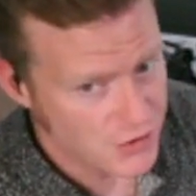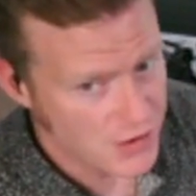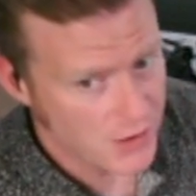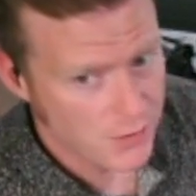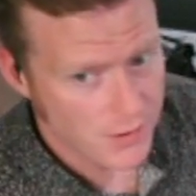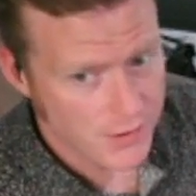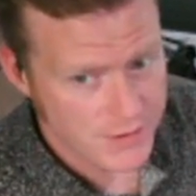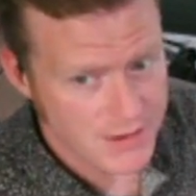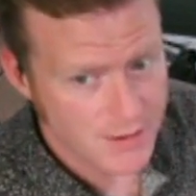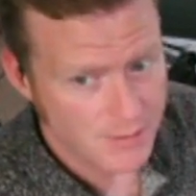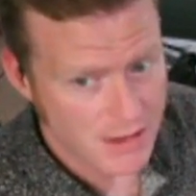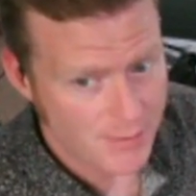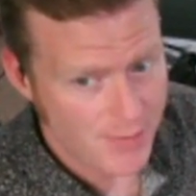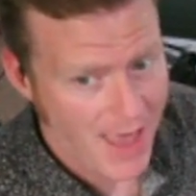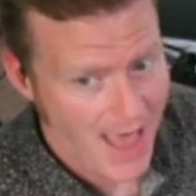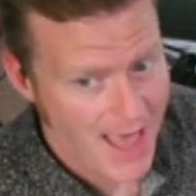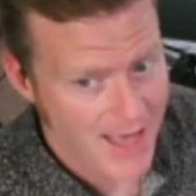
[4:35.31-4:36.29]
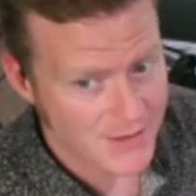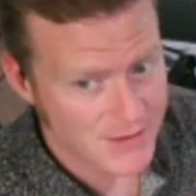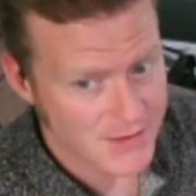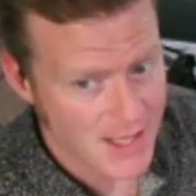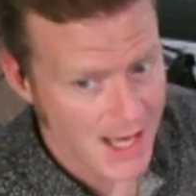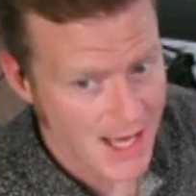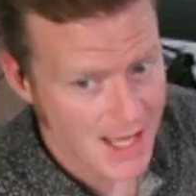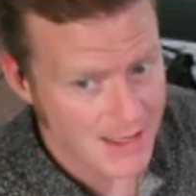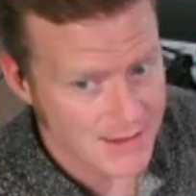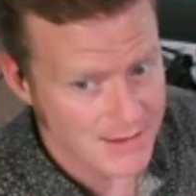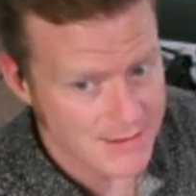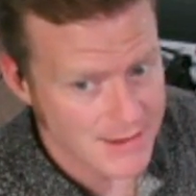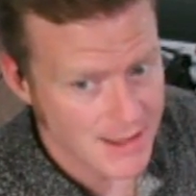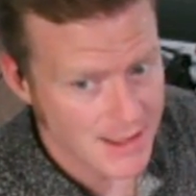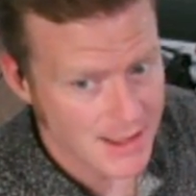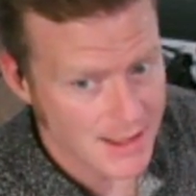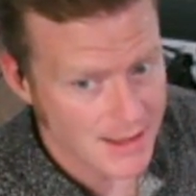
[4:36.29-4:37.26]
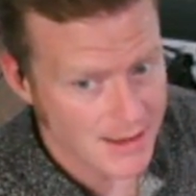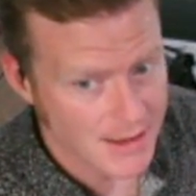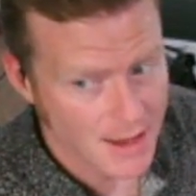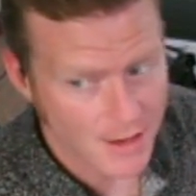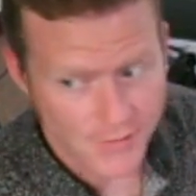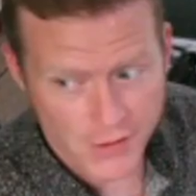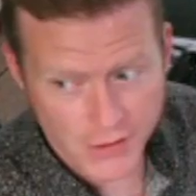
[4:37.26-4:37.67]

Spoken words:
the General Assembly passed and the